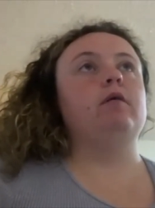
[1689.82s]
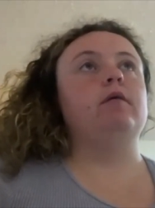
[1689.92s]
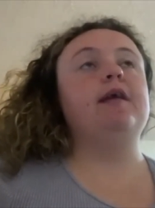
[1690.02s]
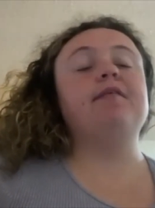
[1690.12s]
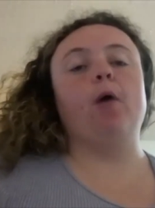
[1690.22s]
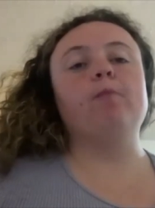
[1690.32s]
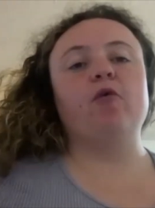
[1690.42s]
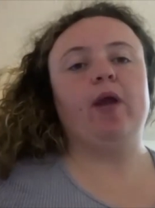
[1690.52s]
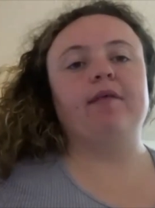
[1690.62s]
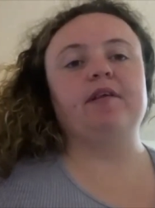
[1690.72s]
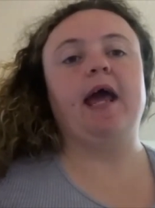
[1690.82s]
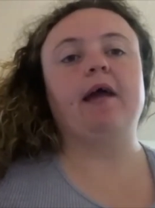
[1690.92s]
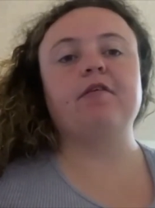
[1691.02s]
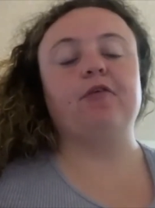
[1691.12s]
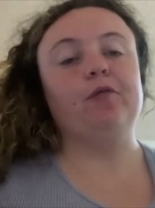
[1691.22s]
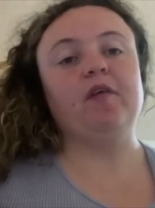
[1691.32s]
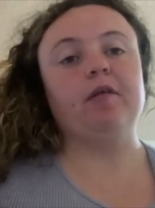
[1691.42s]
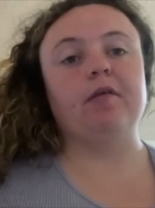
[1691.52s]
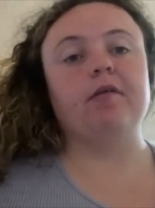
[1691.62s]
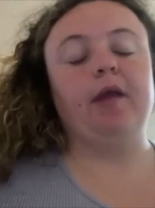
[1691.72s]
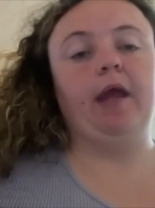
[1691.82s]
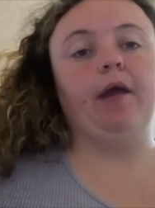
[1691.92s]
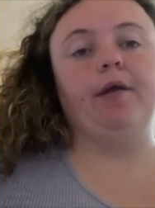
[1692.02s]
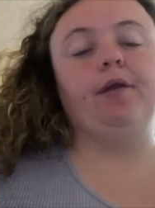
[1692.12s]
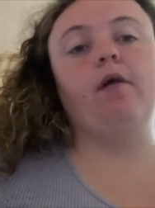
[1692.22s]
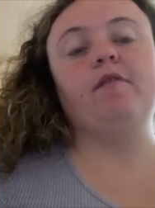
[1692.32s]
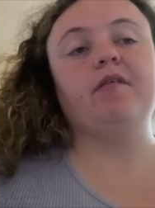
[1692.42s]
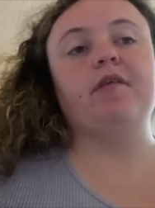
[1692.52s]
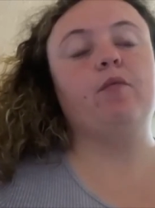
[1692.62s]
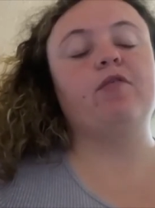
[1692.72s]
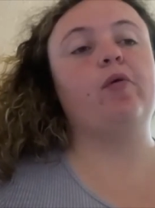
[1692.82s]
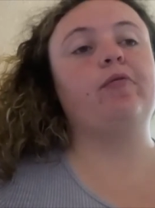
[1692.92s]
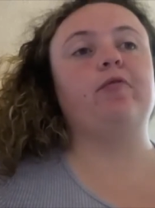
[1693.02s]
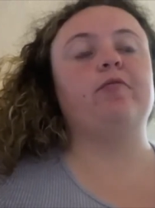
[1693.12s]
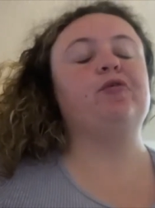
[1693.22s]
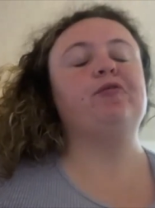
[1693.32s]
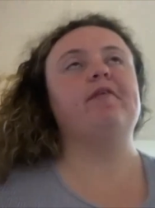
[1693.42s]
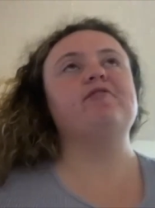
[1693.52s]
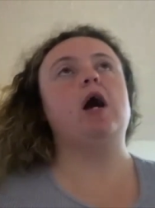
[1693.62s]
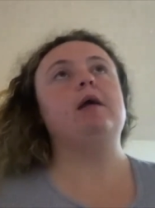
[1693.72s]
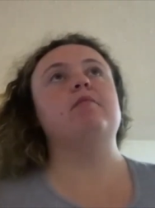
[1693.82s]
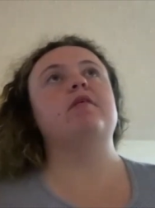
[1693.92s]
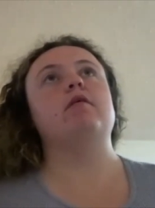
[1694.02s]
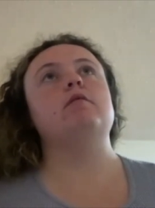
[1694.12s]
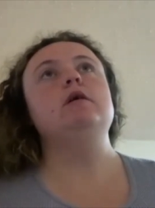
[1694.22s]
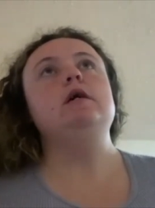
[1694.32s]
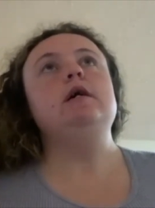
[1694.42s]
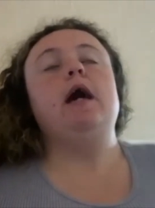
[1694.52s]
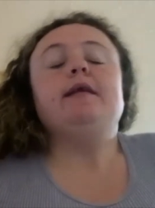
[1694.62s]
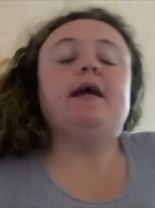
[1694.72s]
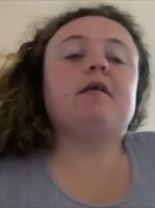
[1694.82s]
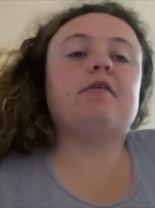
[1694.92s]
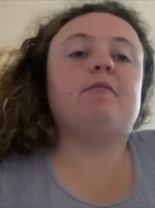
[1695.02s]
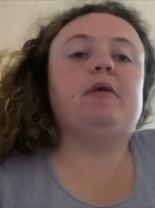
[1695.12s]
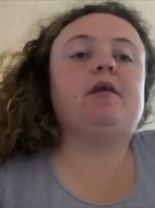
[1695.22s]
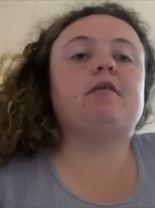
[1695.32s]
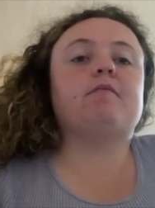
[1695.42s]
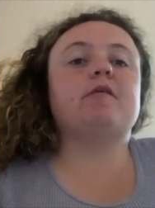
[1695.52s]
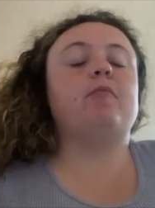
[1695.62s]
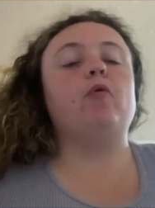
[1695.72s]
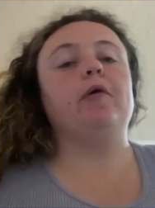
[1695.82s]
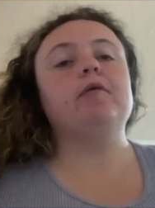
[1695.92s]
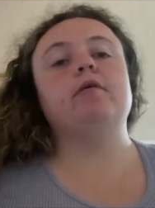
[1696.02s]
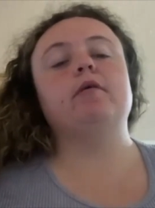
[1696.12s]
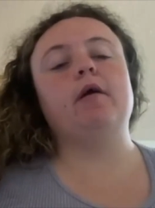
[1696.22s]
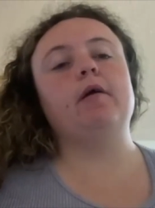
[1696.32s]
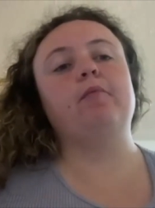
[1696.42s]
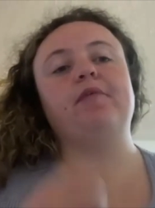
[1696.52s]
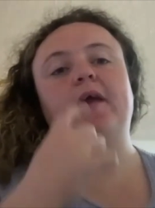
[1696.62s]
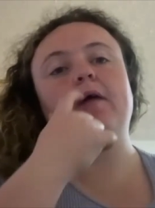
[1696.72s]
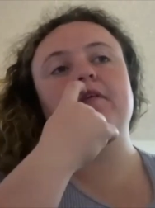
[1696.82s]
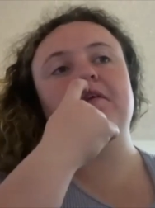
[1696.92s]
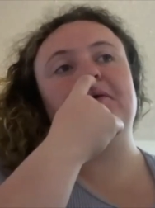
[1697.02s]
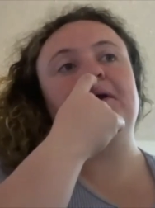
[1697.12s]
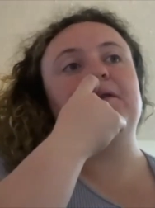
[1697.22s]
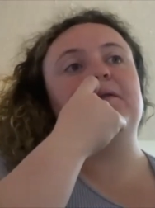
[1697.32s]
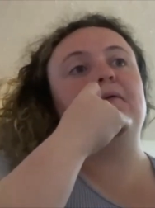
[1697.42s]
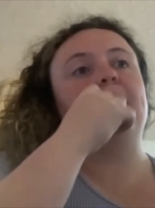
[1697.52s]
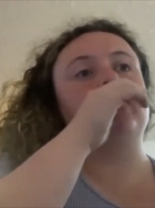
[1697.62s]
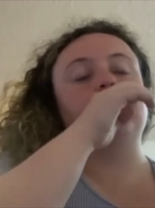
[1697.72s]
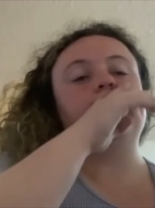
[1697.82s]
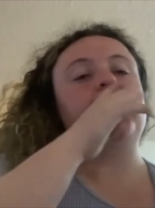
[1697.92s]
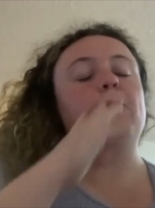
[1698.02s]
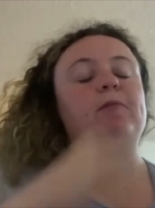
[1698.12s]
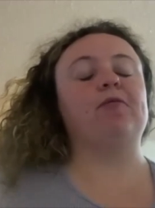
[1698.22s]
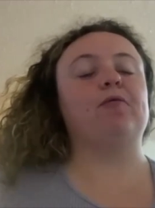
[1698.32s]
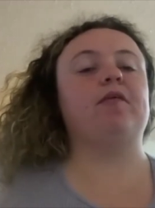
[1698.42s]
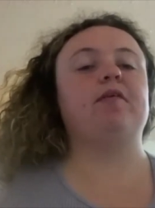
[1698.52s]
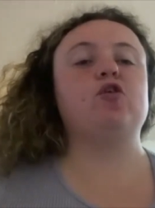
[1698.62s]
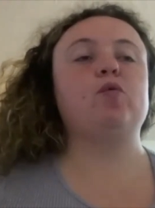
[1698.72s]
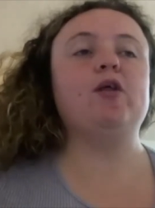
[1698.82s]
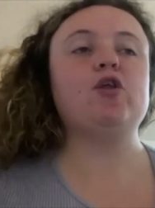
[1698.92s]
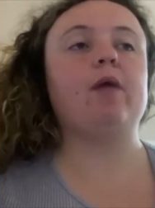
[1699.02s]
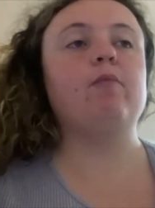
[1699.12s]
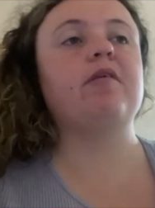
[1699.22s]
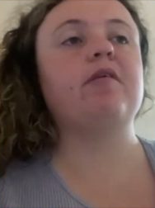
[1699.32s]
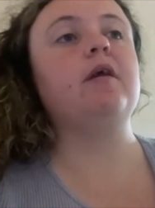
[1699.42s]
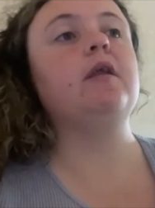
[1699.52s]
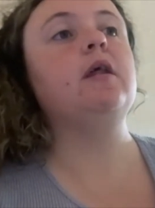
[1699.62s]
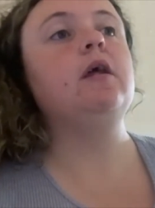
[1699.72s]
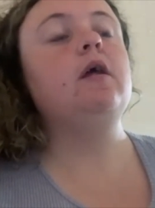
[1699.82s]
Kids Help Phone has a text service. And obviously I was going through some really rough times. So I texted them to get some support with a counselor, and they were able to really help me through the situation I was in.